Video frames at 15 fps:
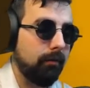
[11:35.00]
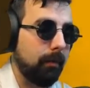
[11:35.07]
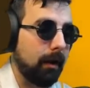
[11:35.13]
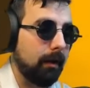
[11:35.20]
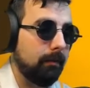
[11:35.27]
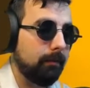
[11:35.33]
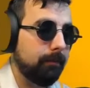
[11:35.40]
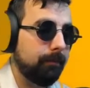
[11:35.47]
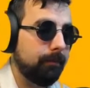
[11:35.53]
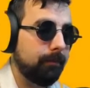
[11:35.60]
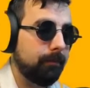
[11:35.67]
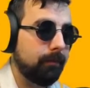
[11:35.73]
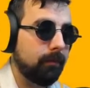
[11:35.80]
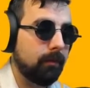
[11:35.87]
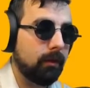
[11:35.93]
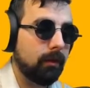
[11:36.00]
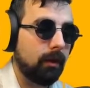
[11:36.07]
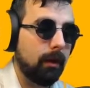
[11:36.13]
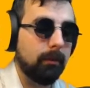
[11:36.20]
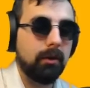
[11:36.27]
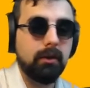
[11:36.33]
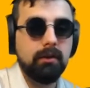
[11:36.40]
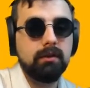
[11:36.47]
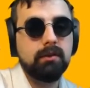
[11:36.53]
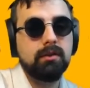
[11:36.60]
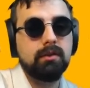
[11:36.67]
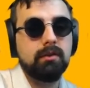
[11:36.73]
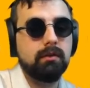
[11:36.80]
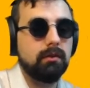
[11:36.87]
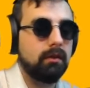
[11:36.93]
bad. I'm
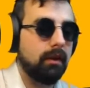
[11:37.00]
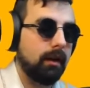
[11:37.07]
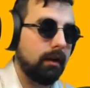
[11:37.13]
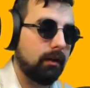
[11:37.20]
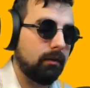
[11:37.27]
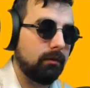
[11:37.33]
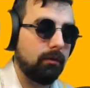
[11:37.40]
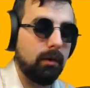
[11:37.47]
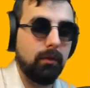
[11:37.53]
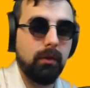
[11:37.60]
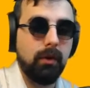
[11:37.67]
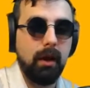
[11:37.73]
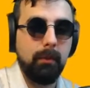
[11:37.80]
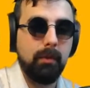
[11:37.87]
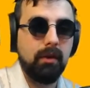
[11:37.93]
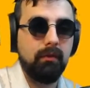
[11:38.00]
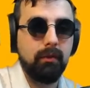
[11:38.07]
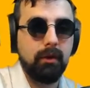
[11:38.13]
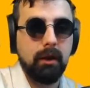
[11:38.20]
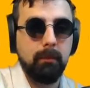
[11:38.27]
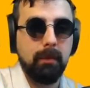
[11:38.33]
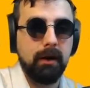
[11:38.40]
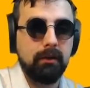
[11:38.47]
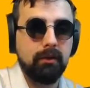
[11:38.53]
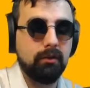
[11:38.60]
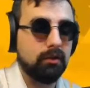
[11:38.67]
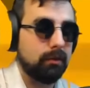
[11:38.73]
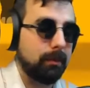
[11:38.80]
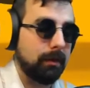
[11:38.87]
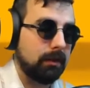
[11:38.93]
curious, like, what will happen if we can buy two
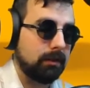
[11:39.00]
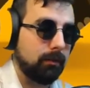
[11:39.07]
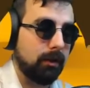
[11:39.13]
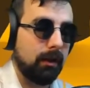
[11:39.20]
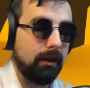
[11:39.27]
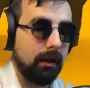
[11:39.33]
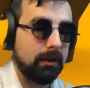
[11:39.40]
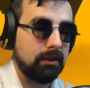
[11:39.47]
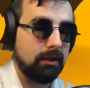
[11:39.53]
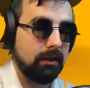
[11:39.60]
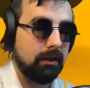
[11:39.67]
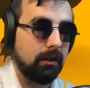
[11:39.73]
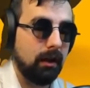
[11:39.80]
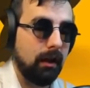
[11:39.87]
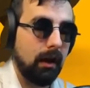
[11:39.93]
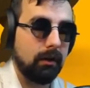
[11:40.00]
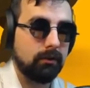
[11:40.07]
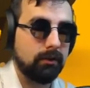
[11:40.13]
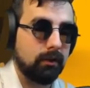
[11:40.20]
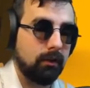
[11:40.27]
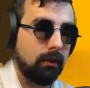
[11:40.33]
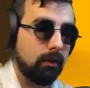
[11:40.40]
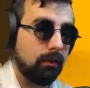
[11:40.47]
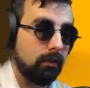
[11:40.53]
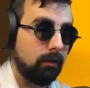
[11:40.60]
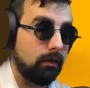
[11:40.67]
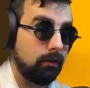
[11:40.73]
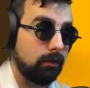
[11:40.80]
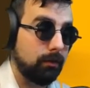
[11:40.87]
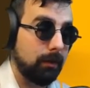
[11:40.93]
spears? Would that actually allow us to throw
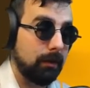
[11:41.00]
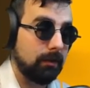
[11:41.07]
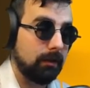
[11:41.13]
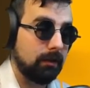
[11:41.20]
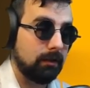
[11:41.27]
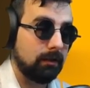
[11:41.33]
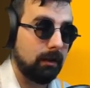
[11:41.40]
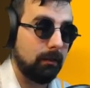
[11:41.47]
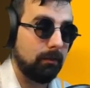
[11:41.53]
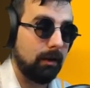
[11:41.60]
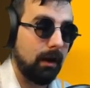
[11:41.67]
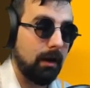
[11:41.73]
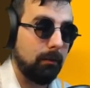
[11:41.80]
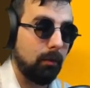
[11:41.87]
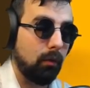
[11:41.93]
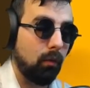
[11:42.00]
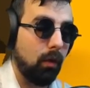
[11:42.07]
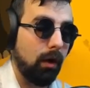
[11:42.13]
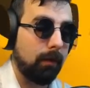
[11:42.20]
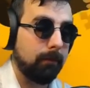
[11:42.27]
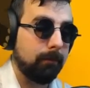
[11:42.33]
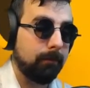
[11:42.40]
two spears at the same time, or what?